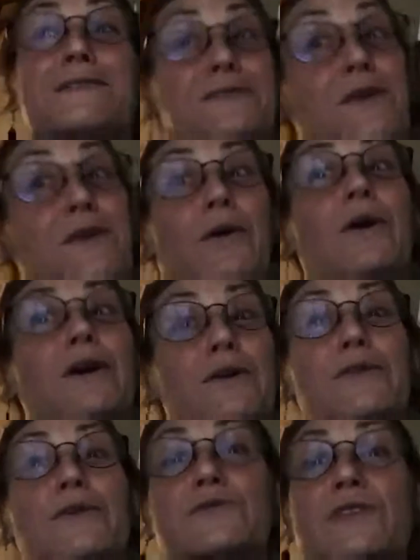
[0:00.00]
So
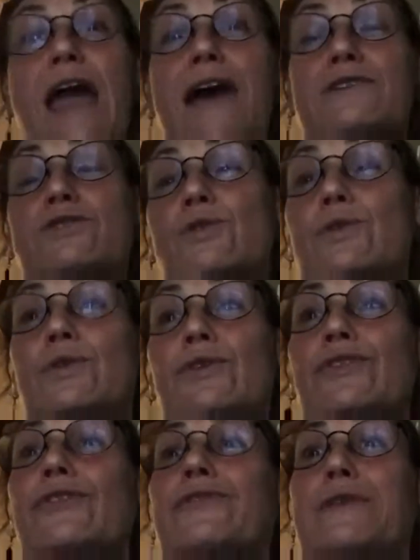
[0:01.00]
those
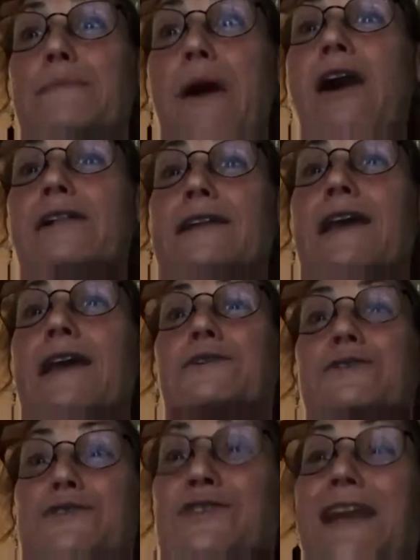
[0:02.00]
naturals, the
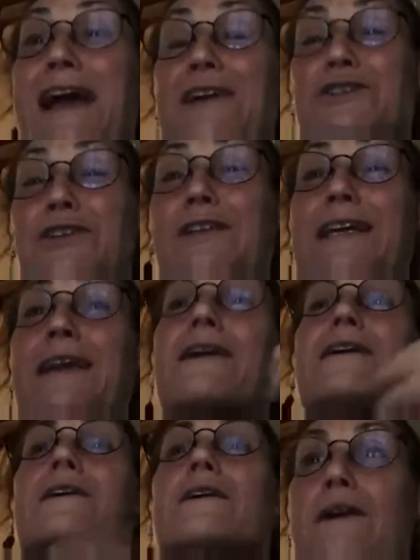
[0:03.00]
pollinators can actually
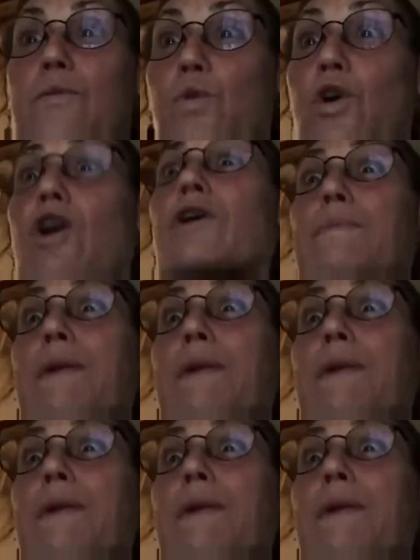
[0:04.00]
work